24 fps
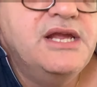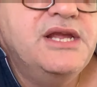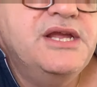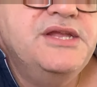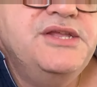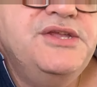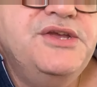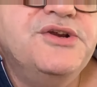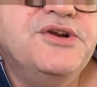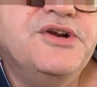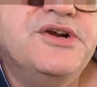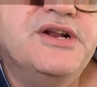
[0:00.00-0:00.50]

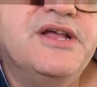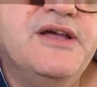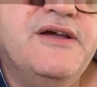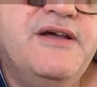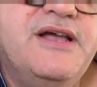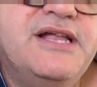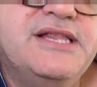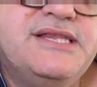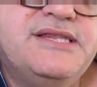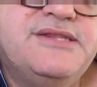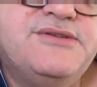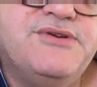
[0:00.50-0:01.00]
You're
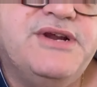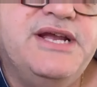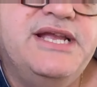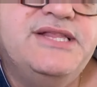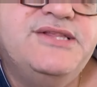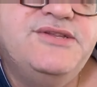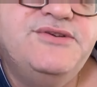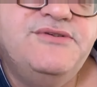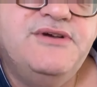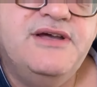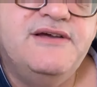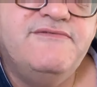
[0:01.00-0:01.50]
gonna try
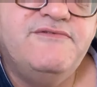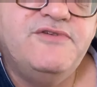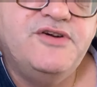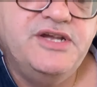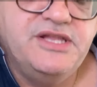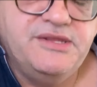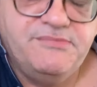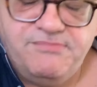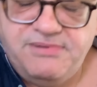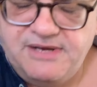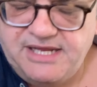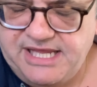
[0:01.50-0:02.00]
to
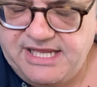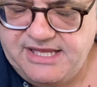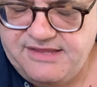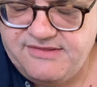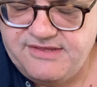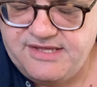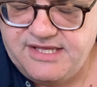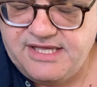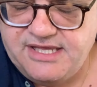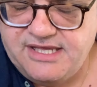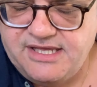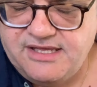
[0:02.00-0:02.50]
avoid playing
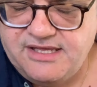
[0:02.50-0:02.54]
the